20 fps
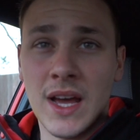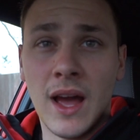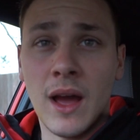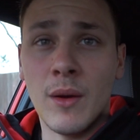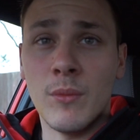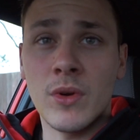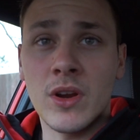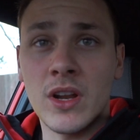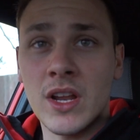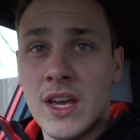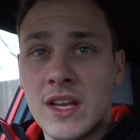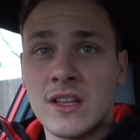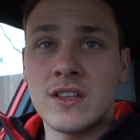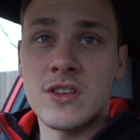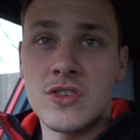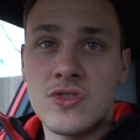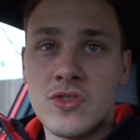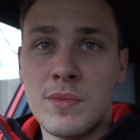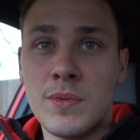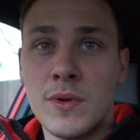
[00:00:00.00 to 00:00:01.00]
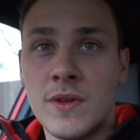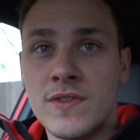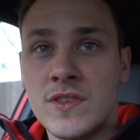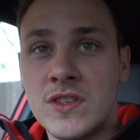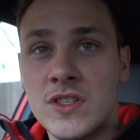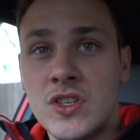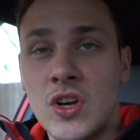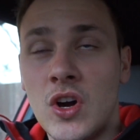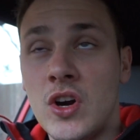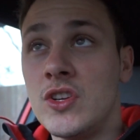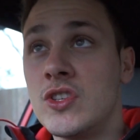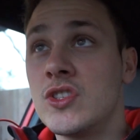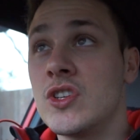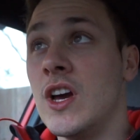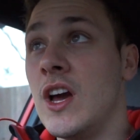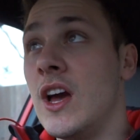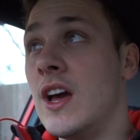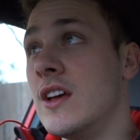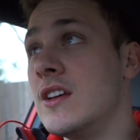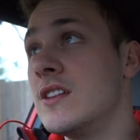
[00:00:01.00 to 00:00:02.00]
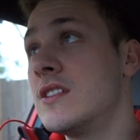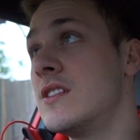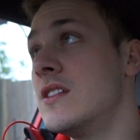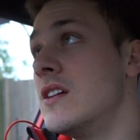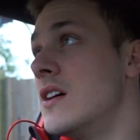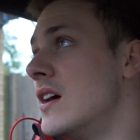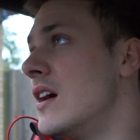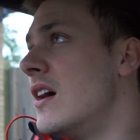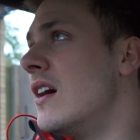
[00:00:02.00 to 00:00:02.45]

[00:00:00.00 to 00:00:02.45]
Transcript: and we're going to get to stripping off the side skirts.